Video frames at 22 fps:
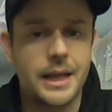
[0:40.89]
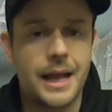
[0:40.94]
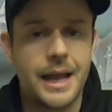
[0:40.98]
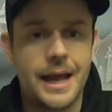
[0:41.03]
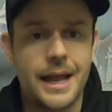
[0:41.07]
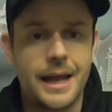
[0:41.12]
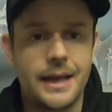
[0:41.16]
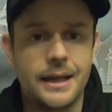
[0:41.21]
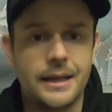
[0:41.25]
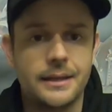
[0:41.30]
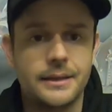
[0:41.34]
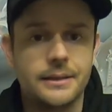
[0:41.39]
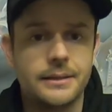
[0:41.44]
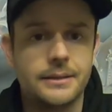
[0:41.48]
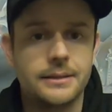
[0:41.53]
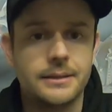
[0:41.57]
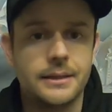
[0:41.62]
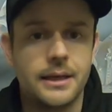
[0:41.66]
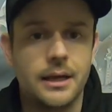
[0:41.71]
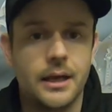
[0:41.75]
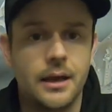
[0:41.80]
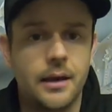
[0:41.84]
And
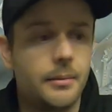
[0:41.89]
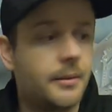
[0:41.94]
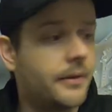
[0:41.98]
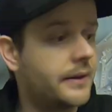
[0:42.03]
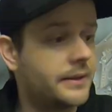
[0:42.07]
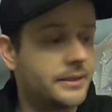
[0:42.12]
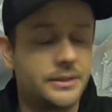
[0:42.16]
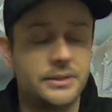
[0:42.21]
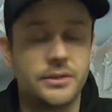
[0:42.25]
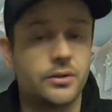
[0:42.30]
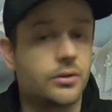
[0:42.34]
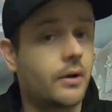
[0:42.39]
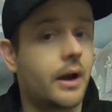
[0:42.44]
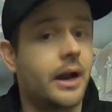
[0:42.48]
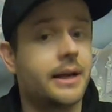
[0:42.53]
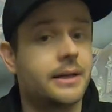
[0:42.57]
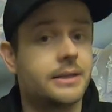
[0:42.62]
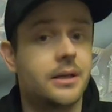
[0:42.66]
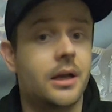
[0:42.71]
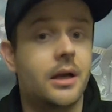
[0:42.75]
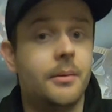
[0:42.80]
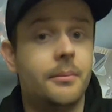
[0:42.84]
uh, I mean, this is a great
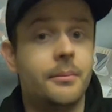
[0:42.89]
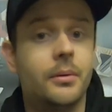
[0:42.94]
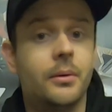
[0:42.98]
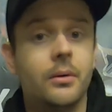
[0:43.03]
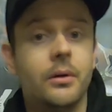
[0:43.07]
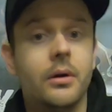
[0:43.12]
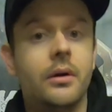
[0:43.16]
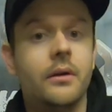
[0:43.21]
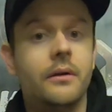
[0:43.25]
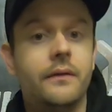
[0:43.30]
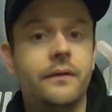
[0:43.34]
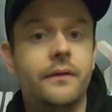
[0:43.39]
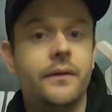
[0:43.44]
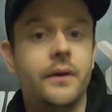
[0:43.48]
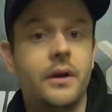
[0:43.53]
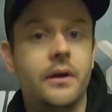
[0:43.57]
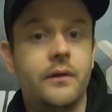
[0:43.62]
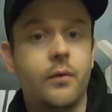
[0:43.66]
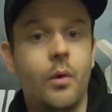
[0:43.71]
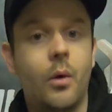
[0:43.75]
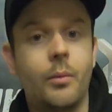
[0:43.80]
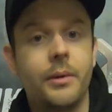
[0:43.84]
example of, uh,
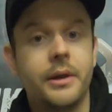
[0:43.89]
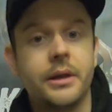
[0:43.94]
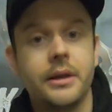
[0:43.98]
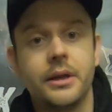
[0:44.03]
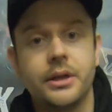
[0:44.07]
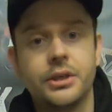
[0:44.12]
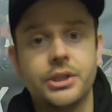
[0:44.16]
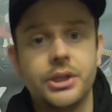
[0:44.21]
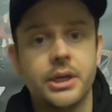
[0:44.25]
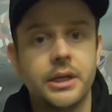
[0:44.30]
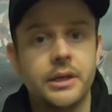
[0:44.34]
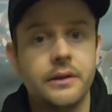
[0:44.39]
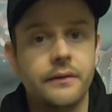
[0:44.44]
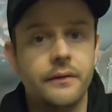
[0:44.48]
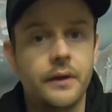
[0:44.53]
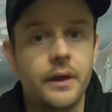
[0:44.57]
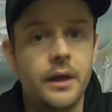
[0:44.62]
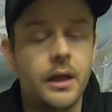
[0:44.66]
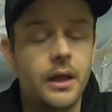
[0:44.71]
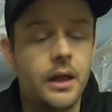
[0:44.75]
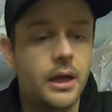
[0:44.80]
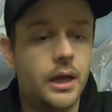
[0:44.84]
of what we can achieve
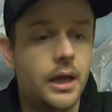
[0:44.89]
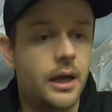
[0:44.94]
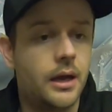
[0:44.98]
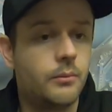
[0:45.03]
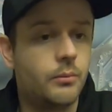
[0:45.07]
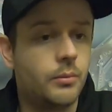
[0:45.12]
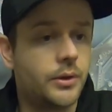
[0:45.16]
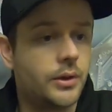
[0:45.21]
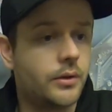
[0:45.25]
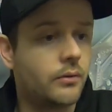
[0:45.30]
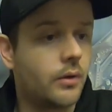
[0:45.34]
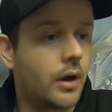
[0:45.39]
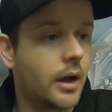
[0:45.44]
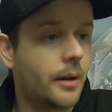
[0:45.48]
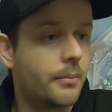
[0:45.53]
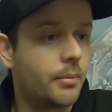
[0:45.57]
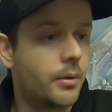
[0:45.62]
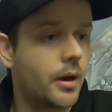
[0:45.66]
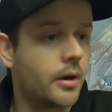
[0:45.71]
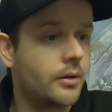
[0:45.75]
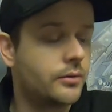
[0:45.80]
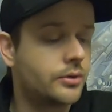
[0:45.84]
um, with the right
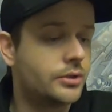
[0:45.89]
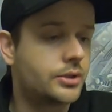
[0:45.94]
approach.